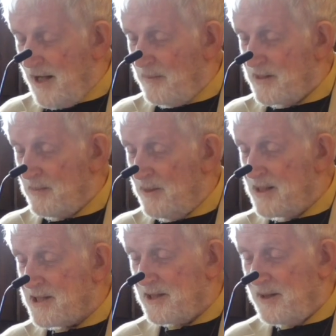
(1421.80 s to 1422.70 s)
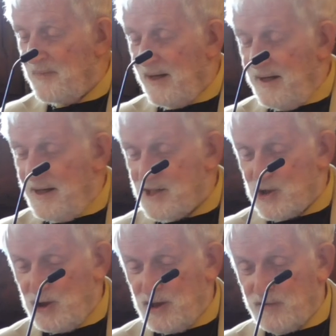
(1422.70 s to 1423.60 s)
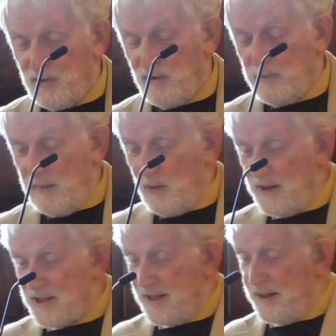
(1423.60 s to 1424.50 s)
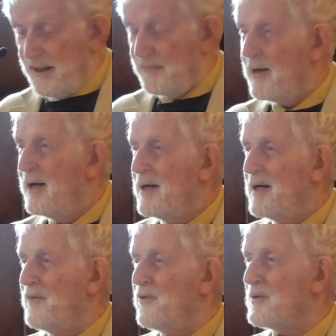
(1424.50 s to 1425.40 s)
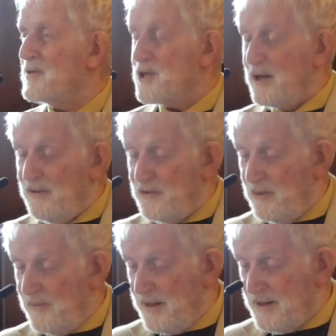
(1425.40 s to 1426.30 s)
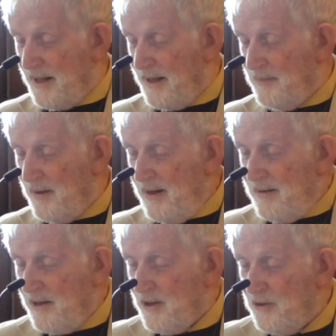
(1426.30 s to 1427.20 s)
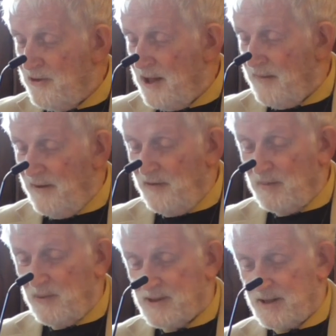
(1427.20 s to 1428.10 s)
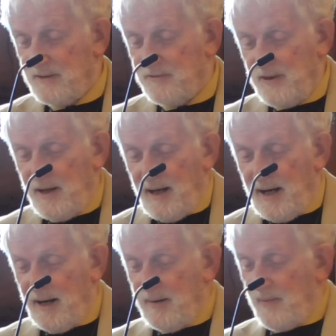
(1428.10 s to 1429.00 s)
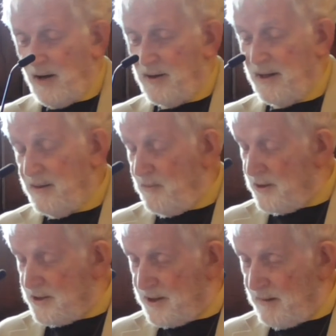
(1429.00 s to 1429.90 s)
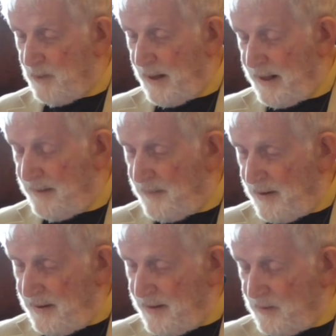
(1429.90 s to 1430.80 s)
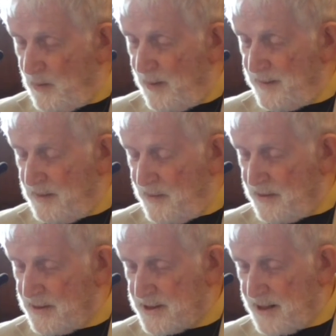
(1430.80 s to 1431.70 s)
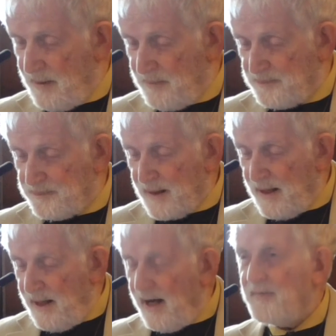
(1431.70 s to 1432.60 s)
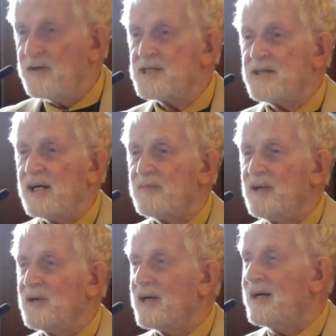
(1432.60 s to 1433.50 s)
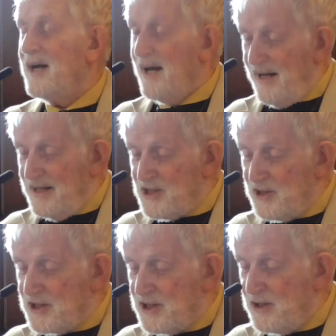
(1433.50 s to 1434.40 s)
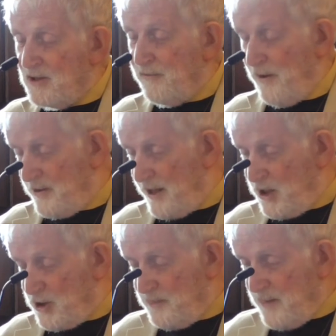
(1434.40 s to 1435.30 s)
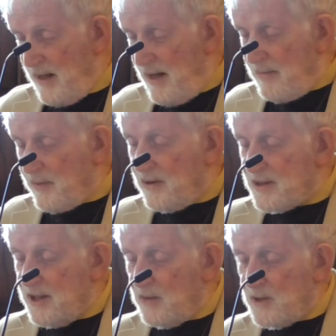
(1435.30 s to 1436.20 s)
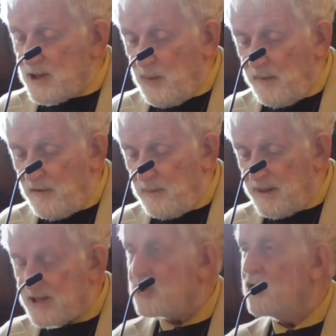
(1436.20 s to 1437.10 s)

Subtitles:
Cup, is a minister and has a church full of people he is leading. And I felt sorry for him that day, that he couldn't think of anything positive, only wanted to complain that we won the America's Cup. And this started me looking into the Tyndall Foundation, because it was one of the biggest